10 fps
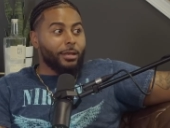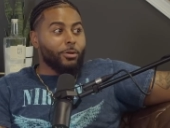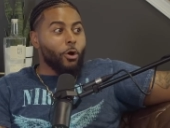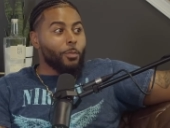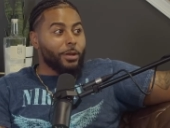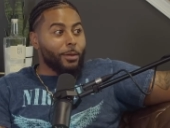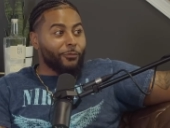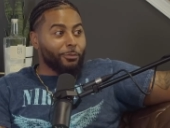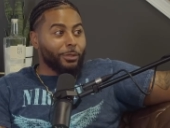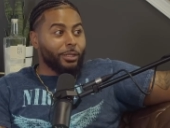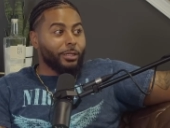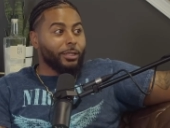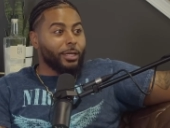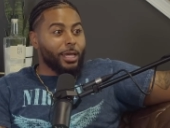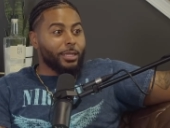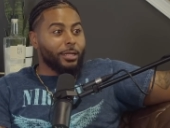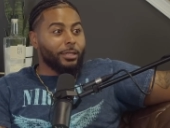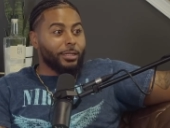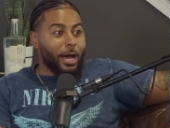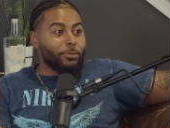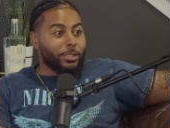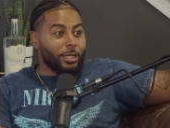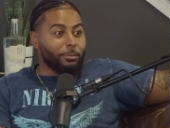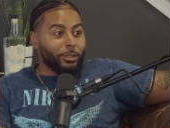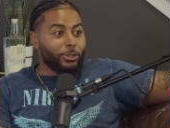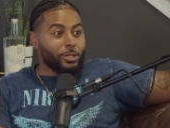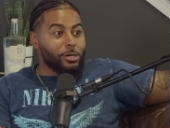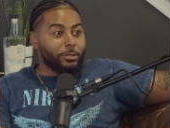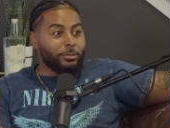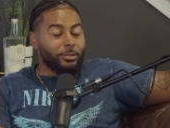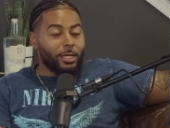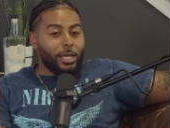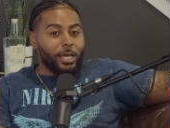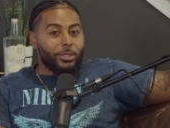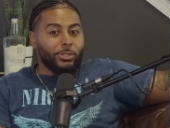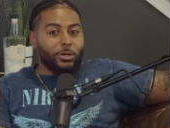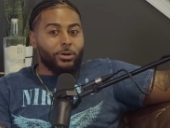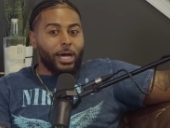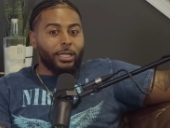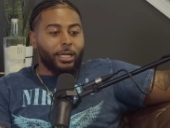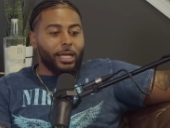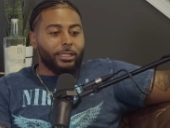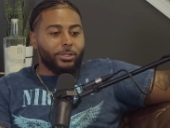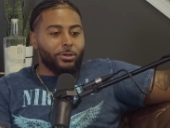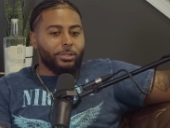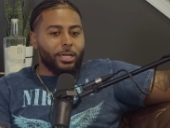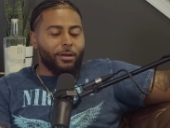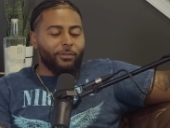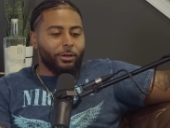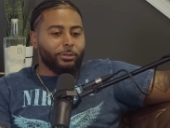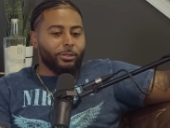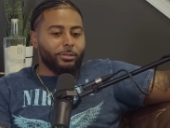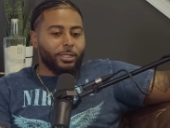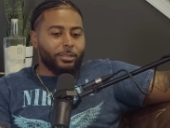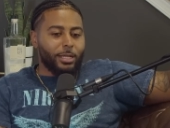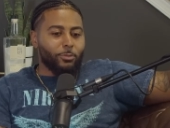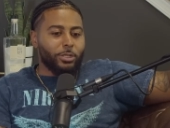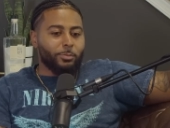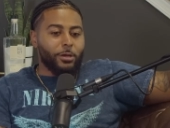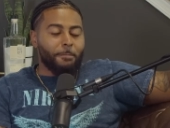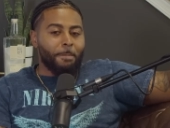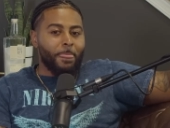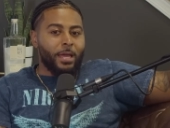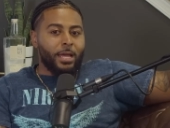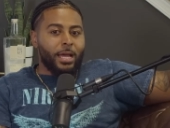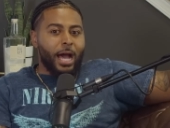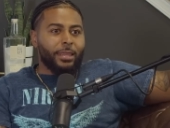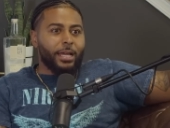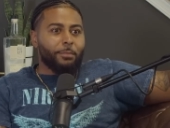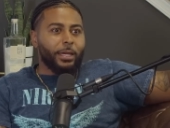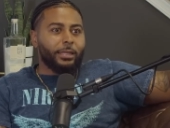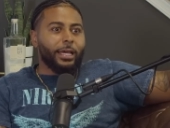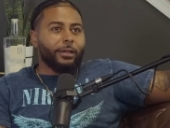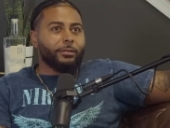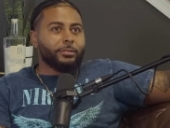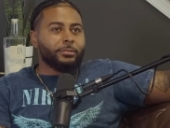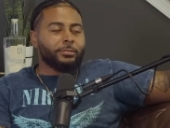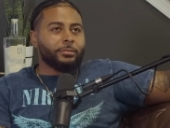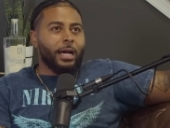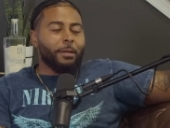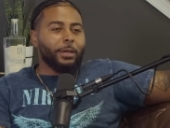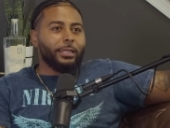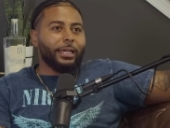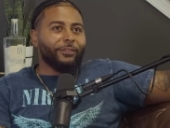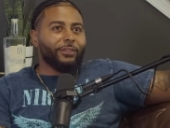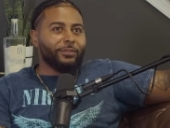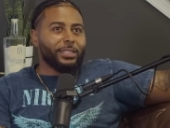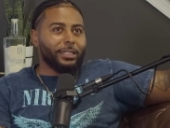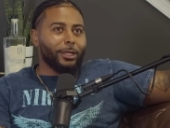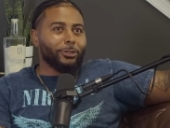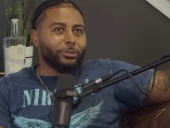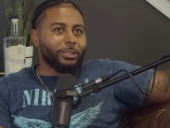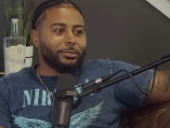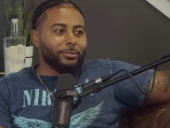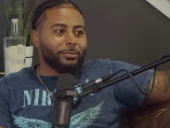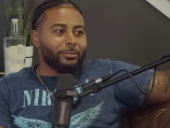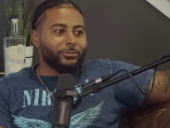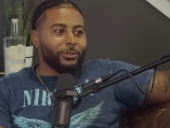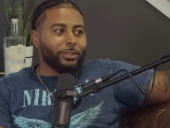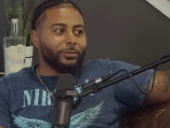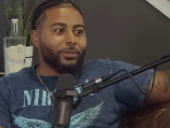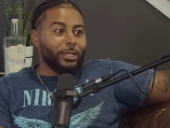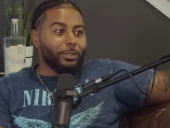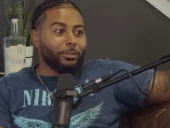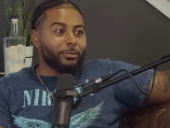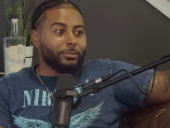and open up for me, and then that was gonna be the show. And so I did it at this hotel. I forget what the hotel's name was, but I think I paid like $1,500 for the venue,